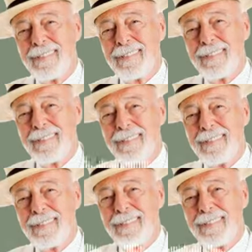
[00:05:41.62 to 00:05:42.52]
The
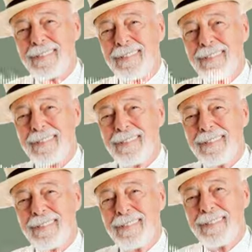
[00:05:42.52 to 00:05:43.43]
secondary did have a
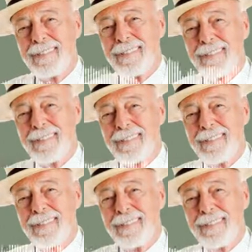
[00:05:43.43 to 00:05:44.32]
few spectacular
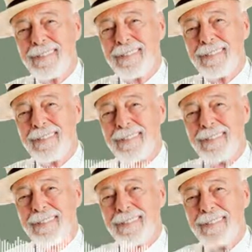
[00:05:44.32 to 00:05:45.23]
moments and
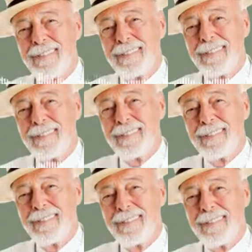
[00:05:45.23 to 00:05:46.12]
breakout players,
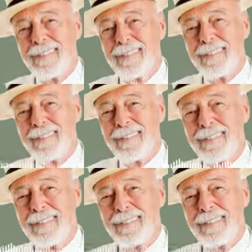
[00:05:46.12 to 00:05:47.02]
Andrew
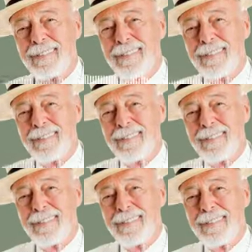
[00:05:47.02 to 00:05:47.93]
Booth, Malcolm
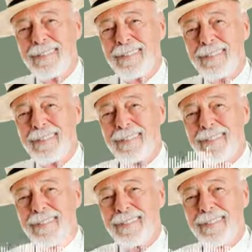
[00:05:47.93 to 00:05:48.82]
Green, but they
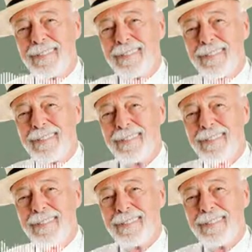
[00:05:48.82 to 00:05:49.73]
have more
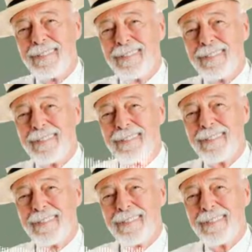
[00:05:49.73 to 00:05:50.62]
disappointments and
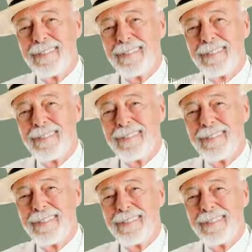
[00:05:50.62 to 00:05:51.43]
frustrating players.